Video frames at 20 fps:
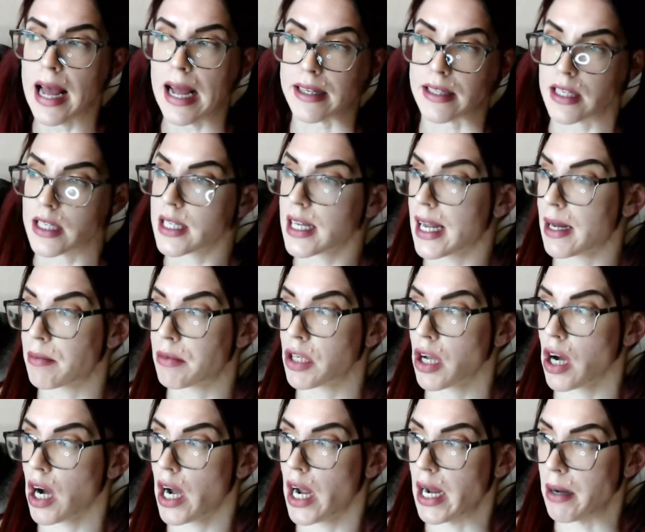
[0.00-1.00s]
At the same
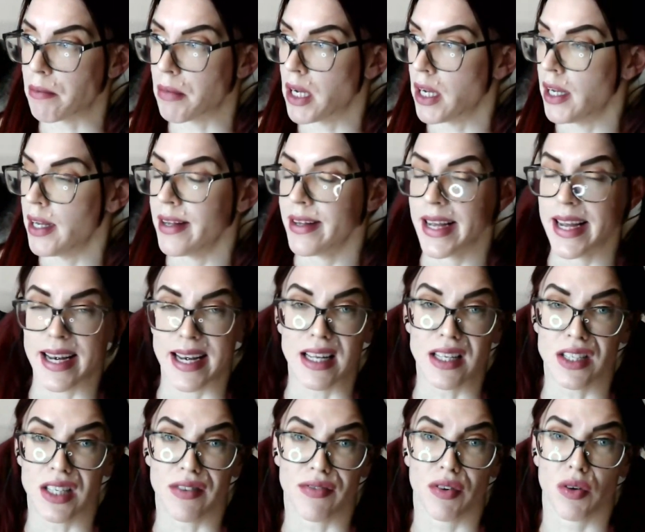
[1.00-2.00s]
time, it
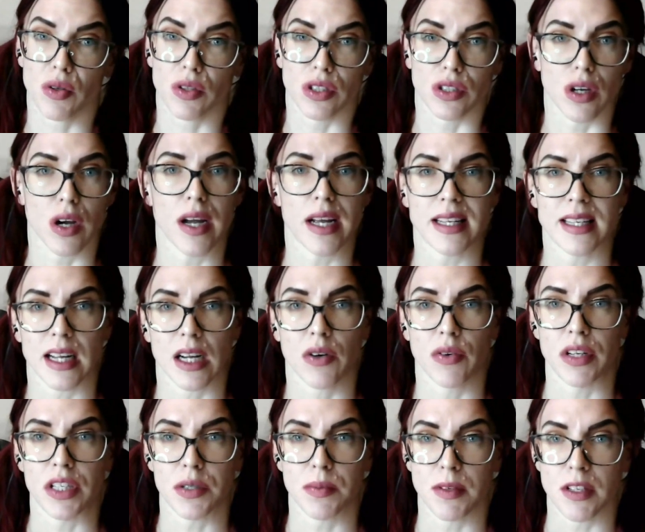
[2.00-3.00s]
is difficult to diet at
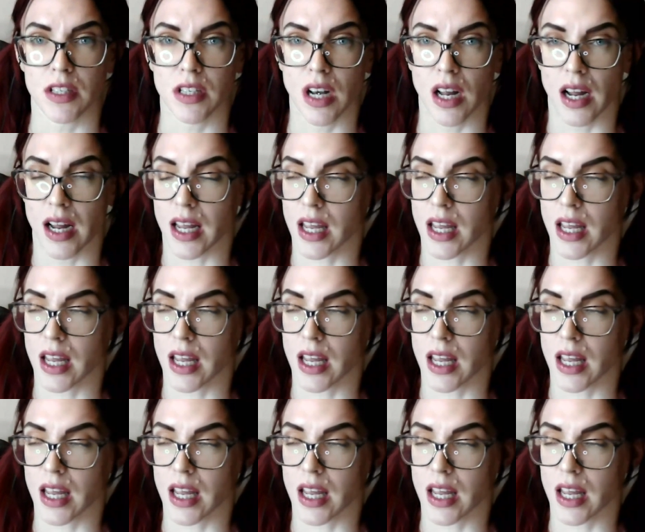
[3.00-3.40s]
Christmas.